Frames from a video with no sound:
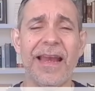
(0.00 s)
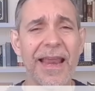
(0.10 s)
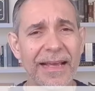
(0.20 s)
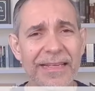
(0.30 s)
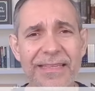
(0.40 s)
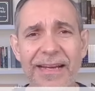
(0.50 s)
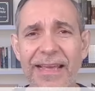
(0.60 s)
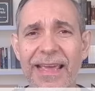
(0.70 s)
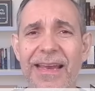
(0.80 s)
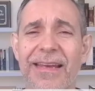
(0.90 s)
And like I
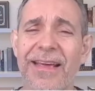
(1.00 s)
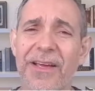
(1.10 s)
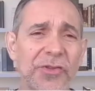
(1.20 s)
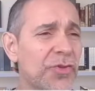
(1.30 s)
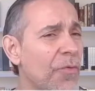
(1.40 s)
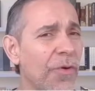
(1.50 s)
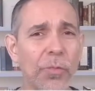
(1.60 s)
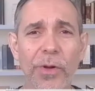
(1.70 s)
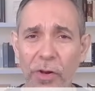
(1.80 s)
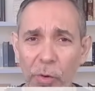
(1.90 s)
said again,
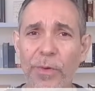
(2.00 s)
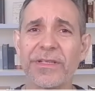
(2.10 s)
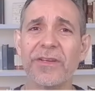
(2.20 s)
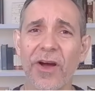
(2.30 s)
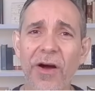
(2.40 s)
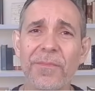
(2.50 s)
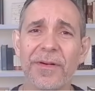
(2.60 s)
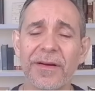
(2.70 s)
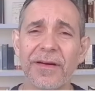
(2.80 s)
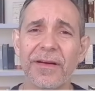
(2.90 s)
trouble will always
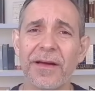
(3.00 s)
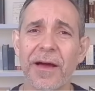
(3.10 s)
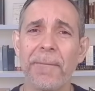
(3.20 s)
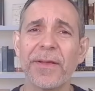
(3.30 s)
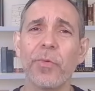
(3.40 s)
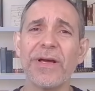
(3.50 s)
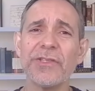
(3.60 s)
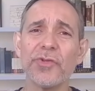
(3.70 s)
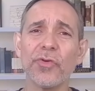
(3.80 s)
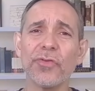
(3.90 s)
come. But
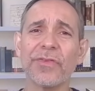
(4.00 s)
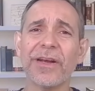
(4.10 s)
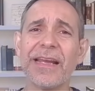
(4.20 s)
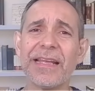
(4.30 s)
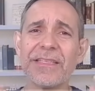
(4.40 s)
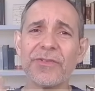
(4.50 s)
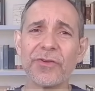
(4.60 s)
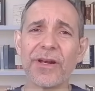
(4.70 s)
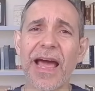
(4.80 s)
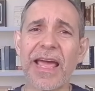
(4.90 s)
once you release
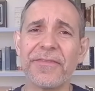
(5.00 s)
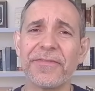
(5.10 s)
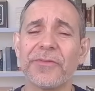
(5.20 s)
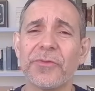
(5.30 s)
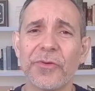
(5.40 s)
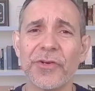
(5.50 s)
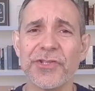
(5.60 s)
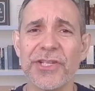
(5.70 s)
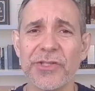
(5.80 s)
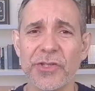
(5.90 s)
your life
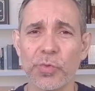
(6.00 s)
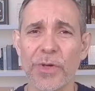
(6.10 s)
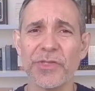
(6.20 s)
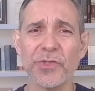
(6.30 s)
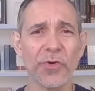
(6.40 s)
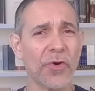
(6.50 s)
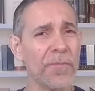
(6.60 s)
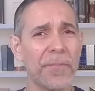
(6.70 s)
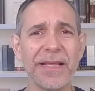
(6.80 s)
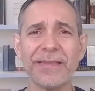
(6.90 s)
to Jesus, once you
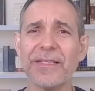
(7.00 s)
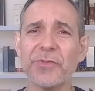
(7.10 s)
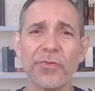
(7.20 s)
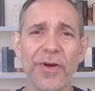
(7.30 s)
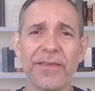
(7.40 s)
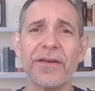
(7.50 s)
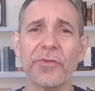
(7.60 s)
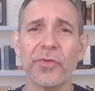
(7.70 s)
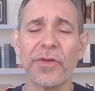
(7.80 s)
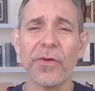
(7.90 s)
completely
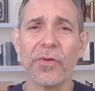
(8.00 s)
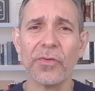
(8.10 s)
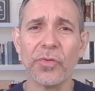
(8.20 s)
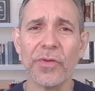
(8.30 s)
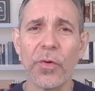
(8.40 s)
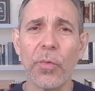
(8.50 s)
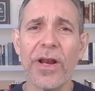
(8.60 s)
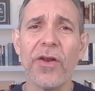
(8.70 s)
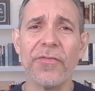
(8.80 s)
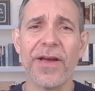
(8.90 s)
surrender to the
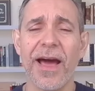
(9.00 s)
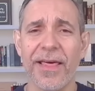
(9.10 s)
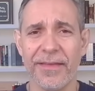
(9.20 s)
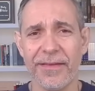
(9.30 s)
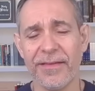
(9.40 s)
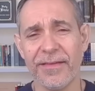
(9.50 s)
will of God,